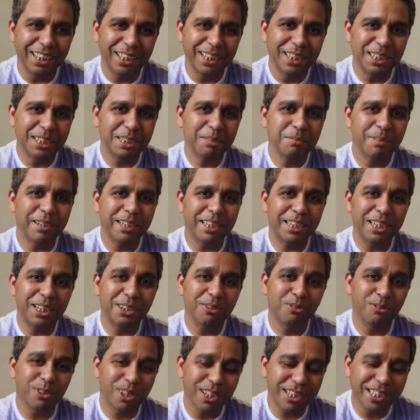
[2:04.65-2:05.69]
ultimately
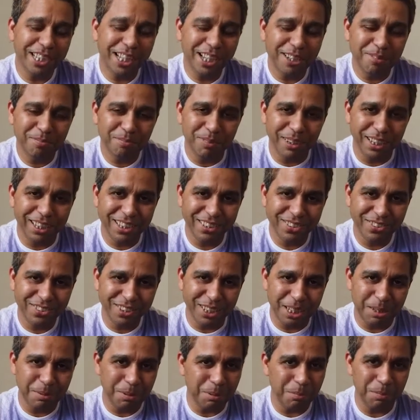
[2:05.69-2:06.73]
it was half past
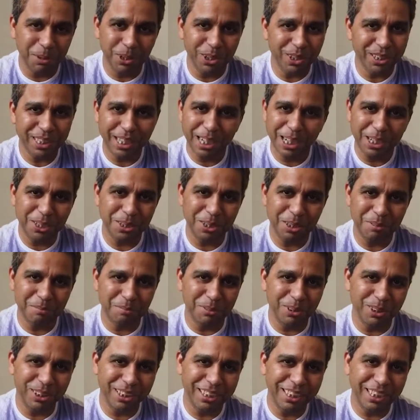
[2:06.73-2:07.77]
three but because I had
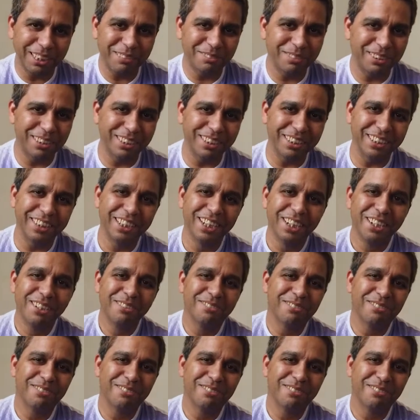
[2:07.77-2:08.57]
not booked that with the